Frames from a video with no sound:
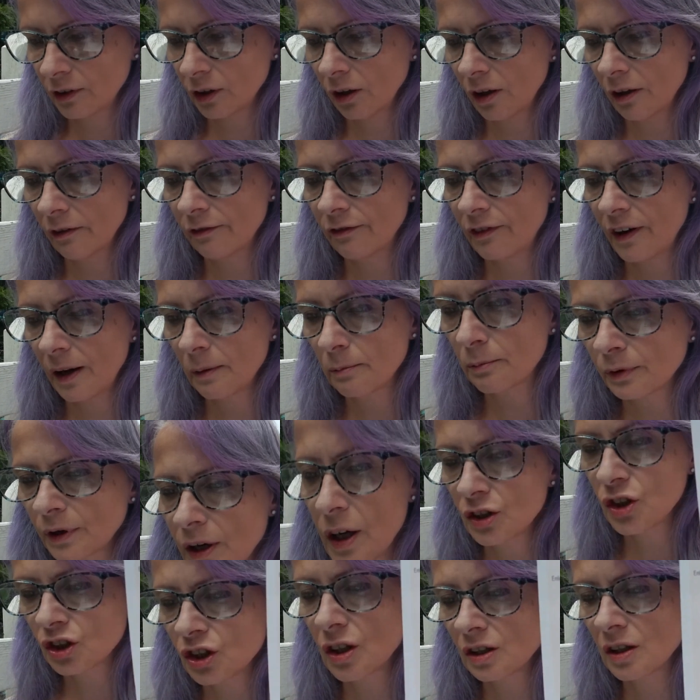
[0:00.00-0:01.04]
of
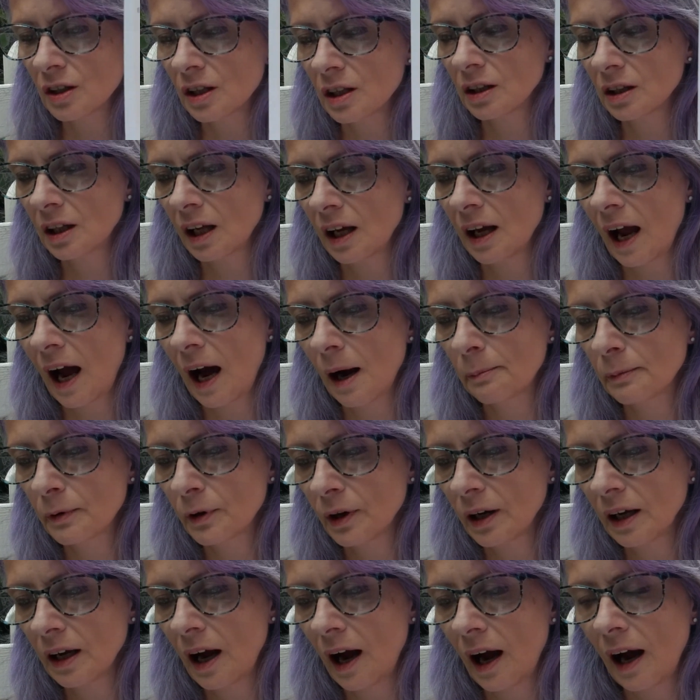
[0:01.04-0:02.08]
vibration that they
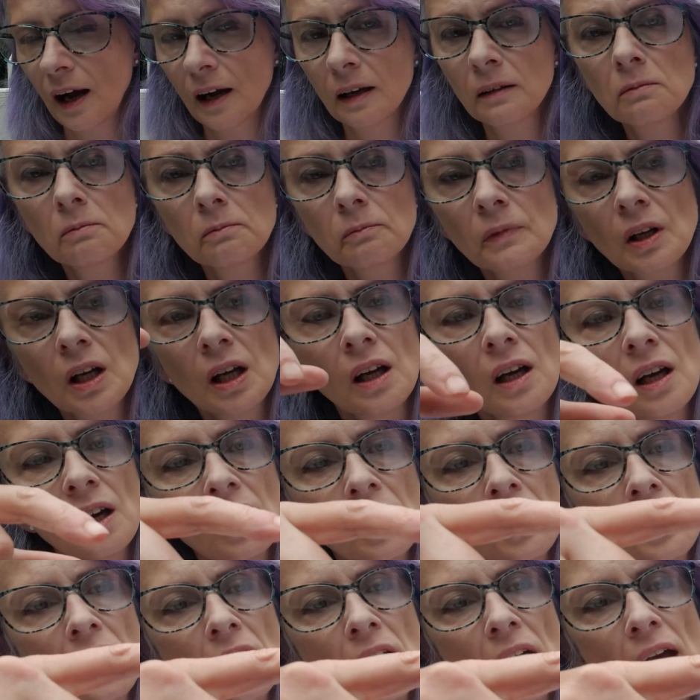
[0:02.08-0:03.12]
operate on.
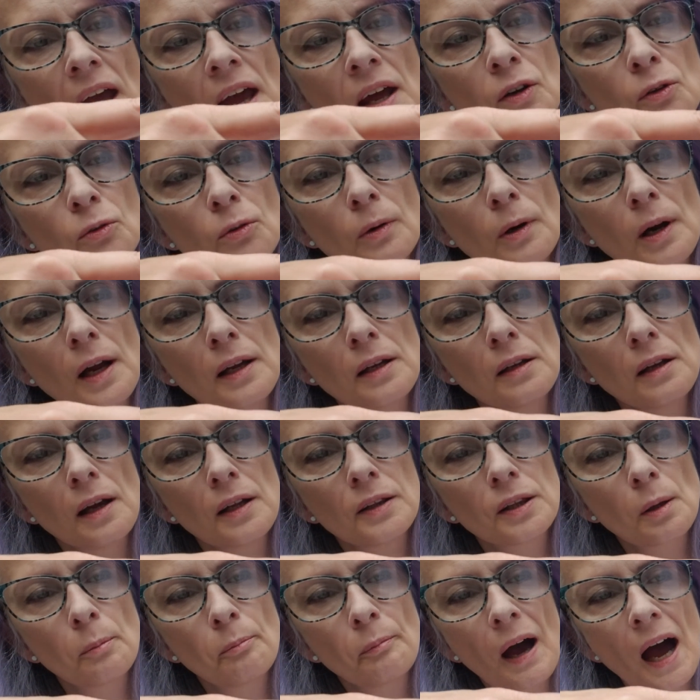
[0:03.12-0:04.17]
And right at
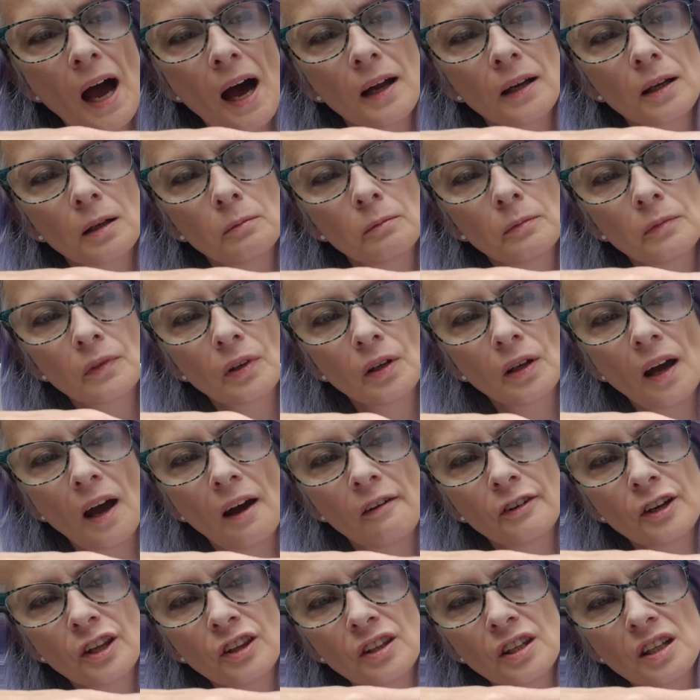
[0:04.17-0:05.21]
the bottom,
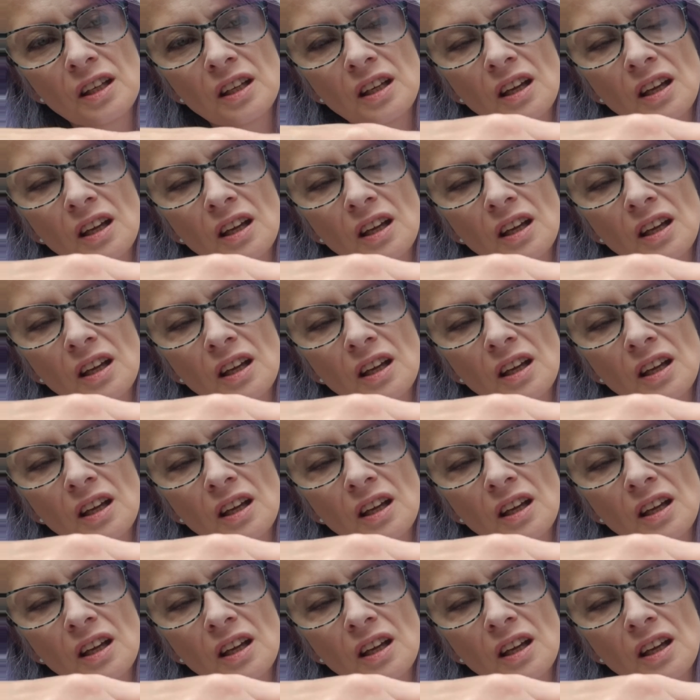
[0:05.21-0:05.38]
everything,